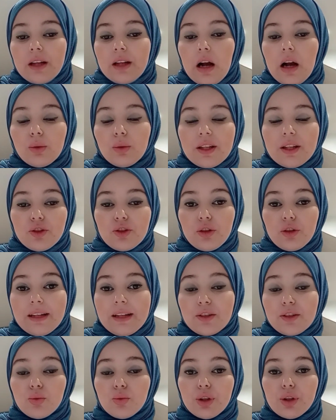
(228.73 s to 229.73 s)
does your
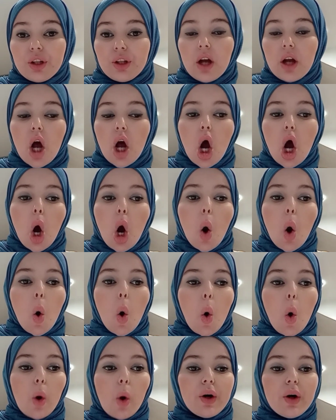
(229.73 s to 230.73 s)
class work,
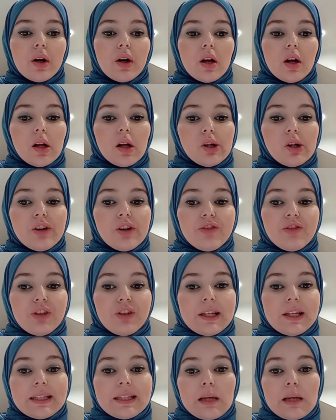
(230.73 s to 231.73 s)
or for
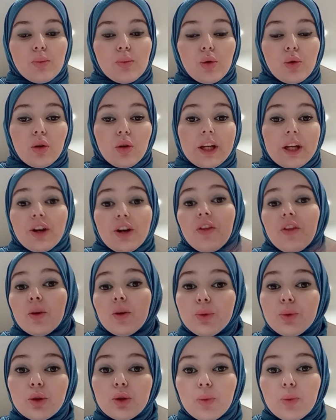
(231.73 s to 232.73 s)
example another
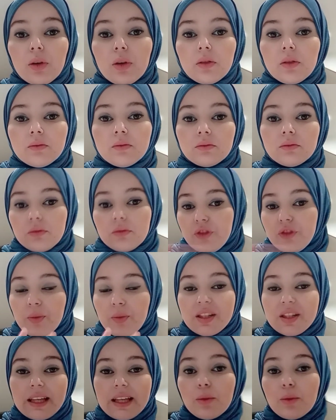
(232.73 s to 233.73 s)
pupil from
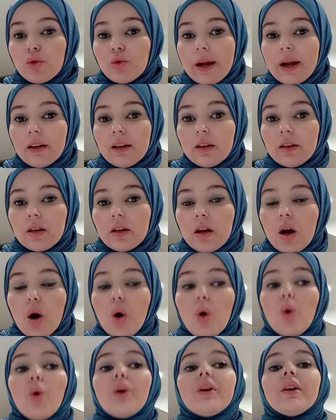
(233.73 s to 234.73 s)
the same grade,
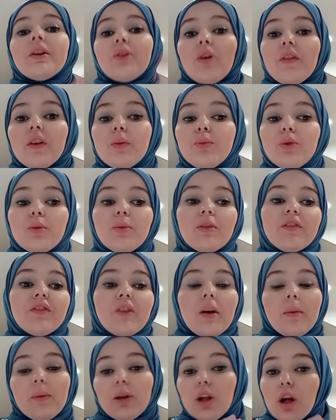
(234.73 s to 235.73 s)
or another pupil
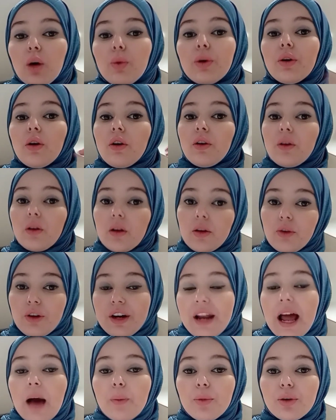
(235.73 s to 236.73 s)
from a lower or
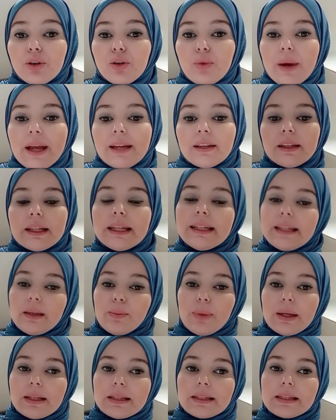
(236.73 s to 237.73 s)
an upper grade. It
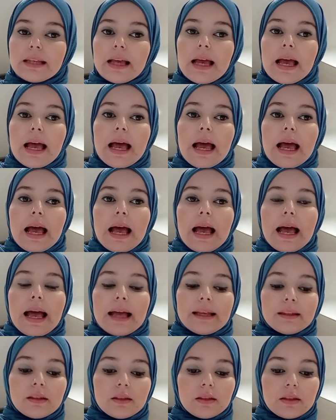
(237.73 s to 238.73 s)
depends.
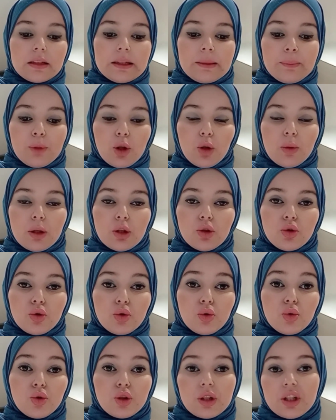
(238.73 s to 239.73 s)
And I'm going
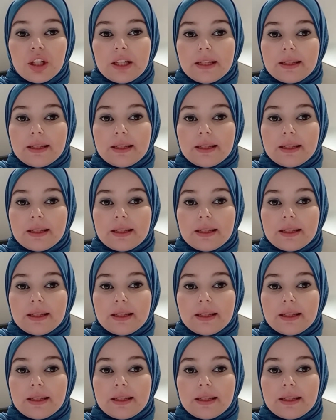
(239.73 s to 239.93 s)
to suggest